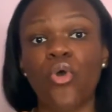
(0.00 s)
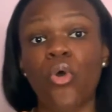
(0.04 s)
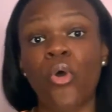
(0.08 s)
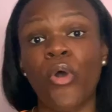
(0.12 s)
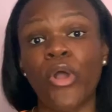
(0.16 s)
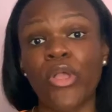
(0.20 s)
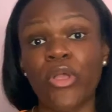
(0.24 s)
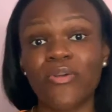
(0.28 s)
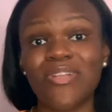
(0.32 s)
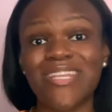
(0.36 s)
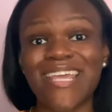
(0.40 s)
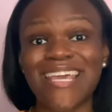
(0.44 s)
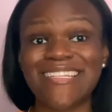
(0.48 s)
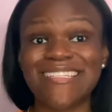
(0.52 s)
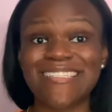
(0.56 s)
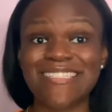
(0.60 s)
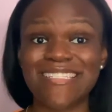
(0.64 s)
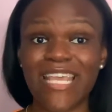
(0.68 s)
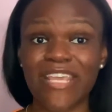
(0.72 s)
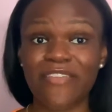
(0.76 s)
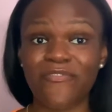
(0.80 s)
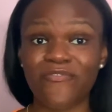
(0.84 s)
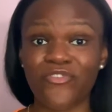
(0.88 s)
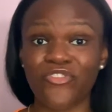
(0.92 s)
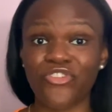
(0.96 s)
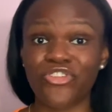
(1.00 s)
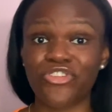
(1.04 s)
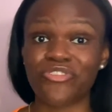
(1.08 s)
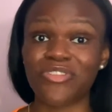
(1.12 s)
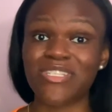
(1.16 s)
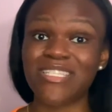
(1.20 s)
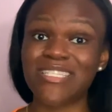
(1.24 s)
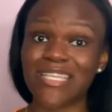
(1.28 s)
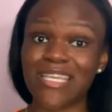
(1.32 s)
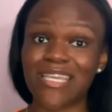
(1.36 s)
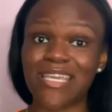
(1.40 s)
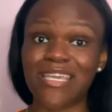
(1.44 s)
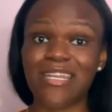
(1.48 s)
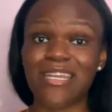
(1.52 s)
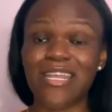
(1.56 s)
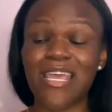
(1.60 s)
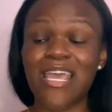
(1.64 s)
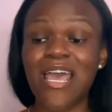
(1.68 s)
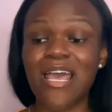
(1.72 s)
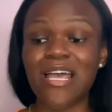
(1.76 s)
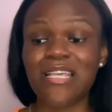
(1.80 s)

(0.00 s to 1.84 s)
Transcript: oil that's safe for your skin.